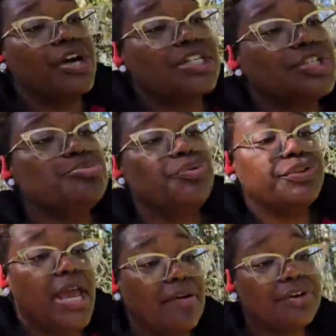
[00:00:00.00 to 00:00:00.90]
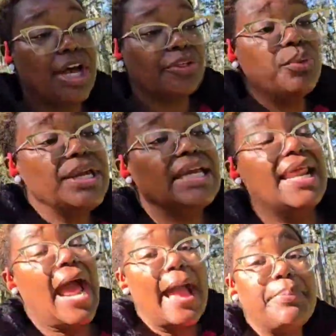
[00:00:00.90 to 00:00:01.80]
us to move to every other week.
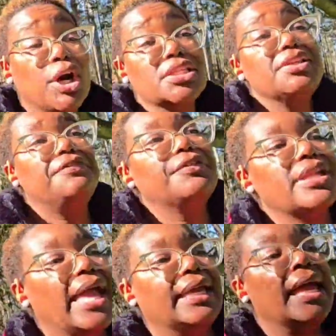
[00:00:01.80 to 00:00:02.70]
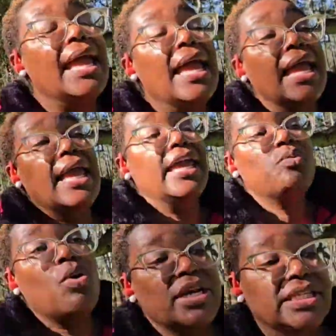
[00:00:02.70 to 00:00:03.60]
And I personally feel like it
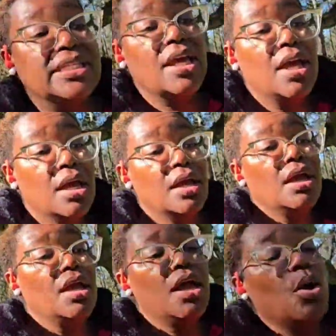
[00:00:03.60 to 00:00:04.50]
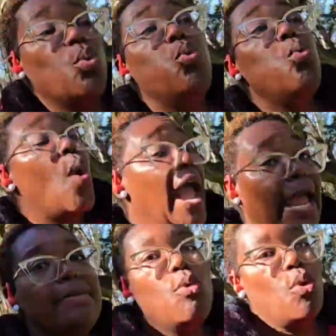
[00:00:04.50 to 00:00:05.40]
was
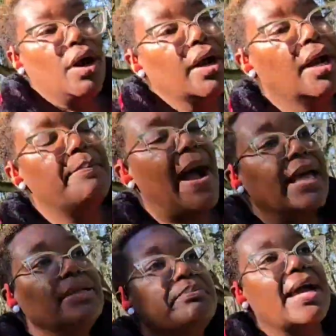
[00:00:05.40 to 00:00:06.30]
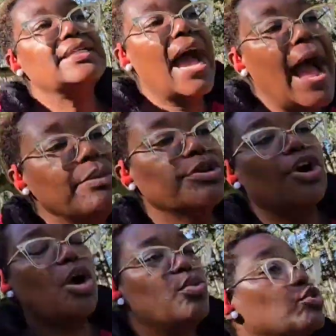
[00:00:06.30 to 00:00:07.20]
way more, my time with
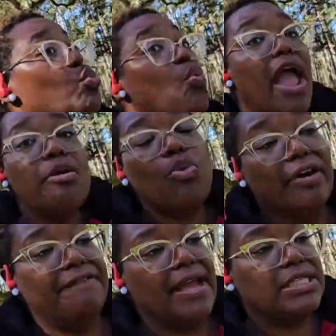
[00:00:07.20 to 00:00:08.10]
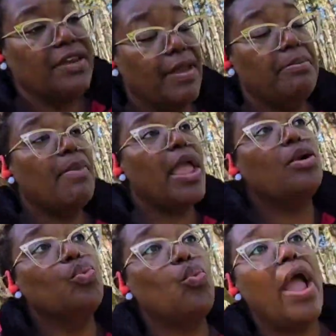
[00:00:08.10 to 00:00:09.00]
her was way more effective
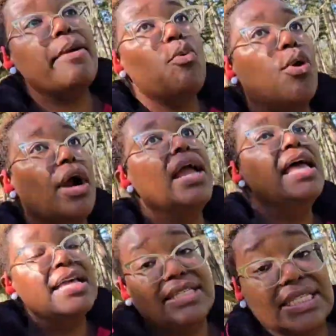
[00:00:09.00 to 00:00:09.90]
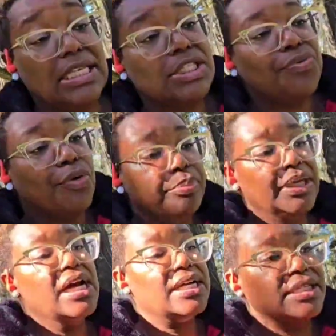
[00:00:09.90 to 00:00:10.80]
and way more successful
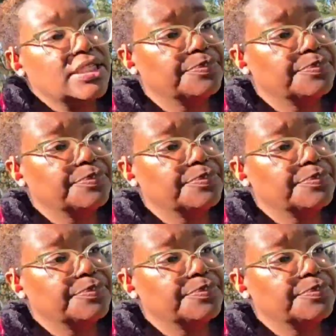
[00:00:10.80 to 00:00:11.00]
because